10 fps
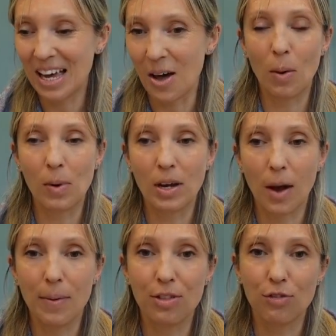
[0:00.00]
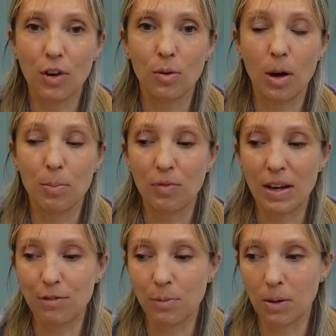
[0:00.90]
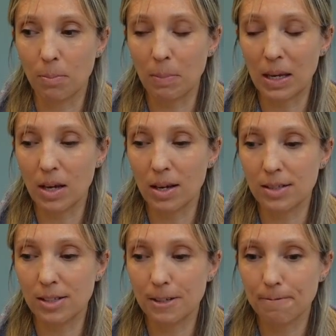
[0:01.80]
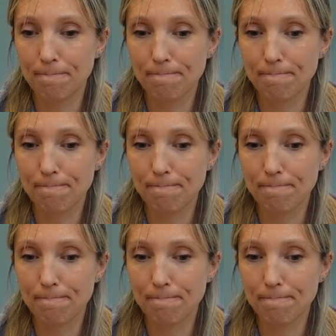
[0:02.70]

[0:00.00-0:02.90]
when we're going through a bereavement, because